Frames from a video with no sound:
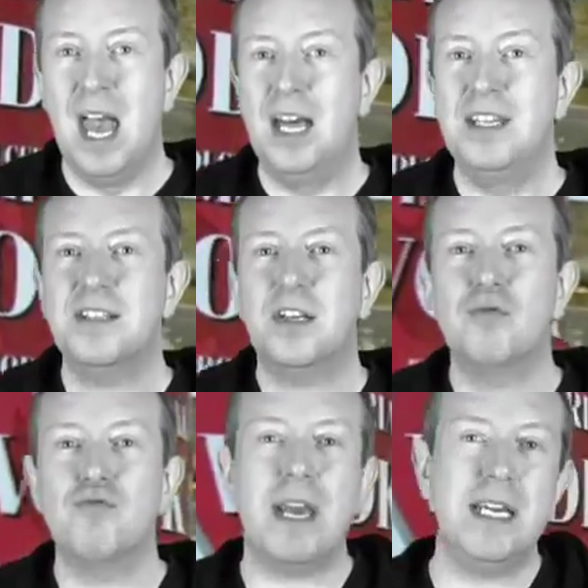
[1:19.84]
And this
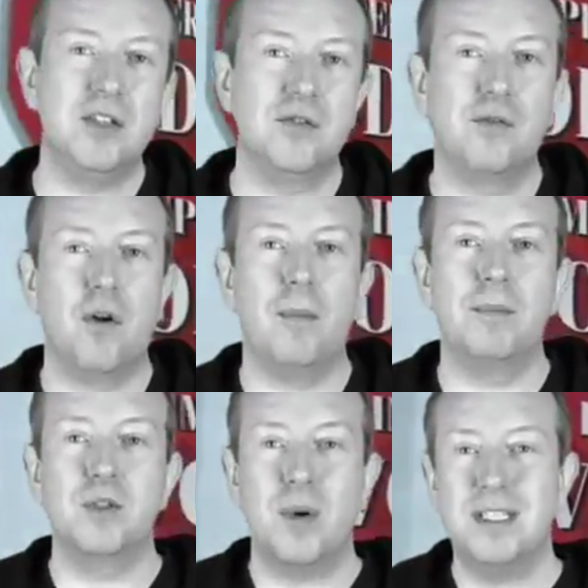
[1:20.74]
can range
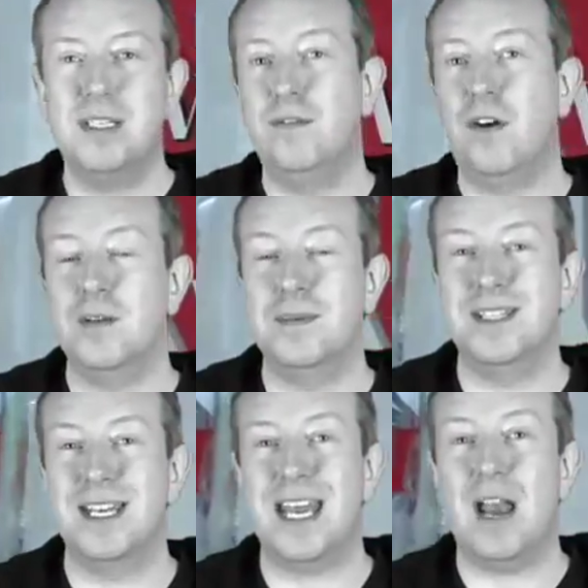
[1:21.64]
from
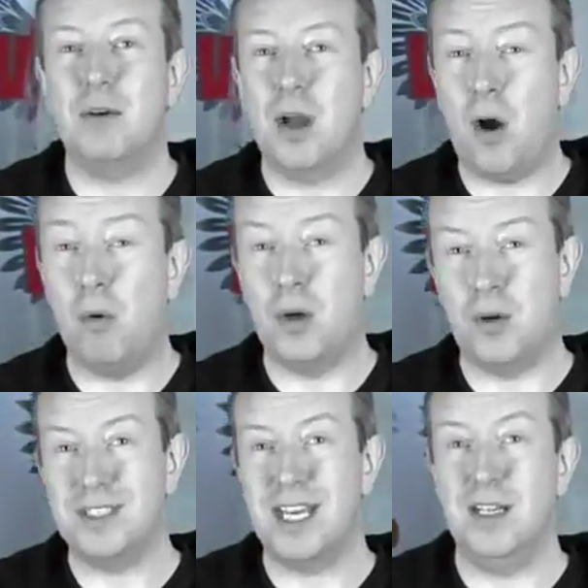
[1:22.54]
25% alcohol
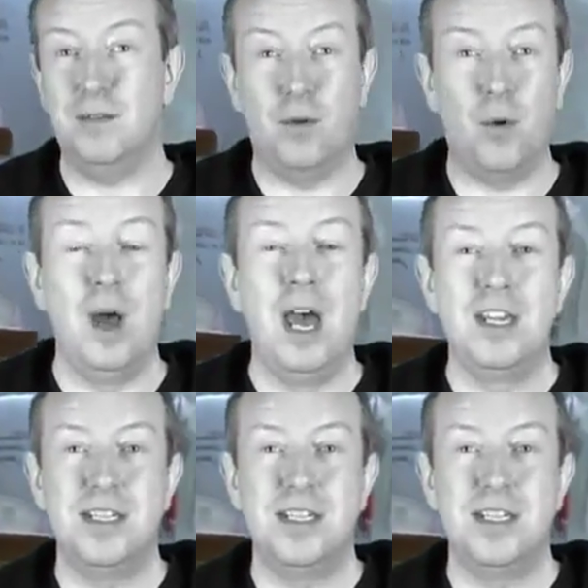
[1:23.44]
content for